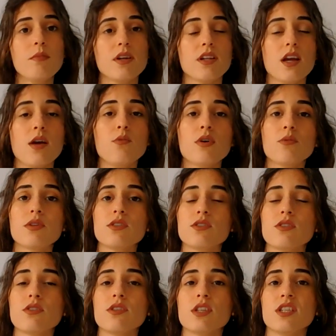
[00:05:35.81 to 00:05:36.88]
And what we do
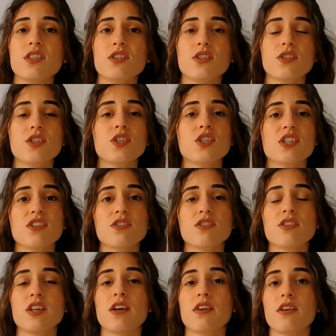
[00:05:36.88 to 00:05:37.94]
is just changing the
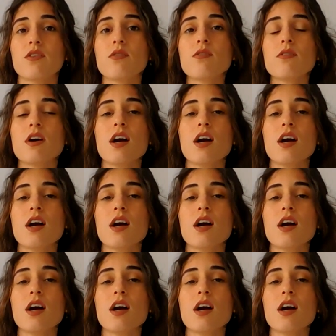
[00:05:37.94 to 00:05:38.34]
article.